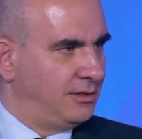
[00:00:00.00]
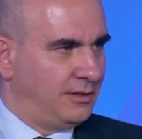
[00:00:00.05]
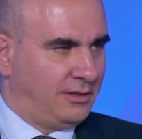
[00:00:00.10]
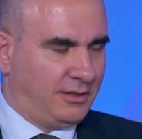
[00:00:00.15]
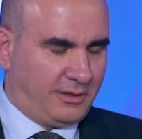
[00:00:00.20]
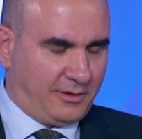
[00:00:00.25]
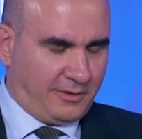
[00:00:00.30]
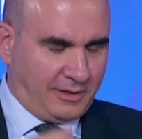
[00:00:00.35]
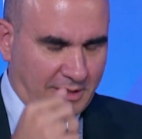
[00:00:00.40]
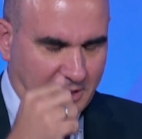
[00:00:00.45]

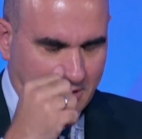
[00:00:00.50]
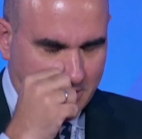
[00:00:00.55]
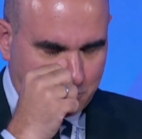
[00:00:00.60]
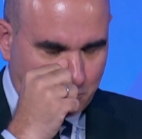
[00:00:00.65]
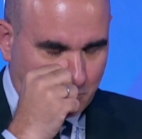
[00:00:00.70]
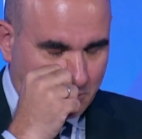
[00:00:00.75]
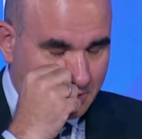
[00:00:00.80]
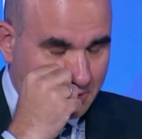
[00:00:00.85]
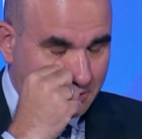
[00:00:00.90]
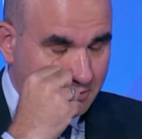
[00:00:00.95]
the last
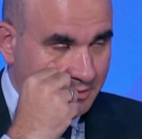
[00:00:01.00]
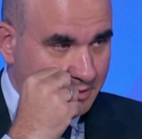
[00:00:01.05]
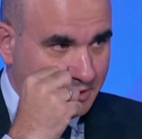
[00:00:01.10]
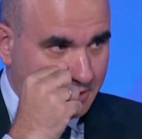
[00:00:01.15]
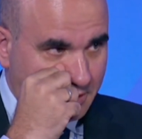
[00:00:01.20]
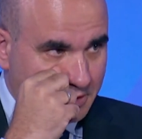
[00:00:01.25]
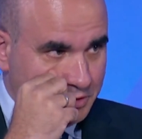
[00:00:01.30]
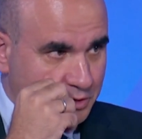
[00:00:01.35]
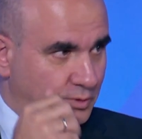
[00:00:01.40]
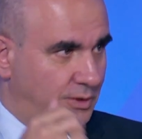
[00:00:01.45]
100
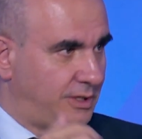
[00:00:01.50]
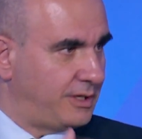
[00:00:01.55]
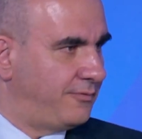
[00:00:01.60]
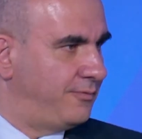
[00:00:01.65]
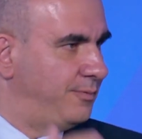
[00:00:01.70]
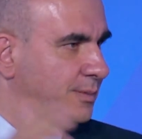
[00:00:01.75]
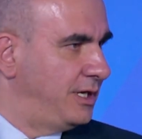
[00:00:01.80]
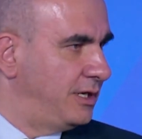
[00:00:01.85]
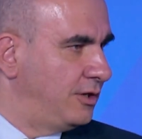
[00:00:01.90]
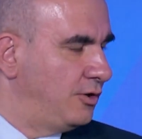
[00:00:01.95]
years we
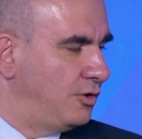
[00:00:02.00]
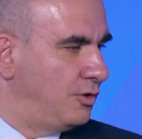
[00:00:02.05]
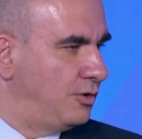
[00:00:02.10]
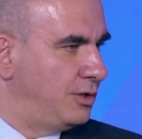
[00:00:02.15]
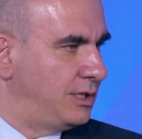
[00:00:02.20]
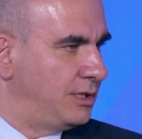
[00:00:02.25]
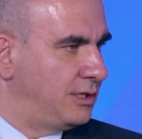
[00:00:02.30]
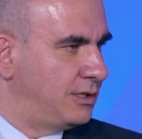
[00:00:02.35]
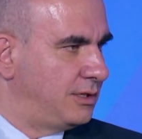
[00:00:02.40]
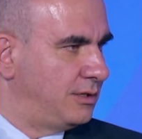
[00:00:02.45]
have been
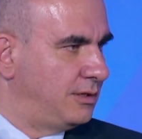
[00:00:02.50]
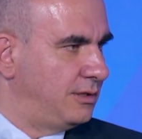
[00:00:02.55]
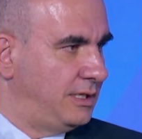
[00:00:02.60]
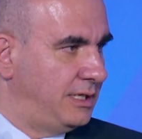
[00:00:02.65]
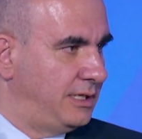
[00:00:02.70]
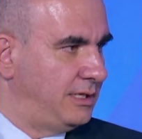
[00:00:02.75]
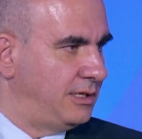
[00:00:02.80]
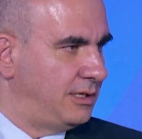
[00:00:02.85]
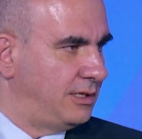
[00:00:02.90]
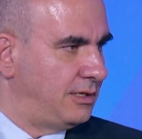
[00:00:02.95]
going
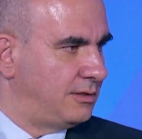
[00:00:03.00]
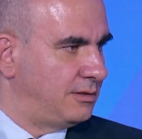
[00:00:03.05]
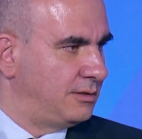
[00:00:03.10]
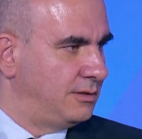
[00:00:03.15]
linear.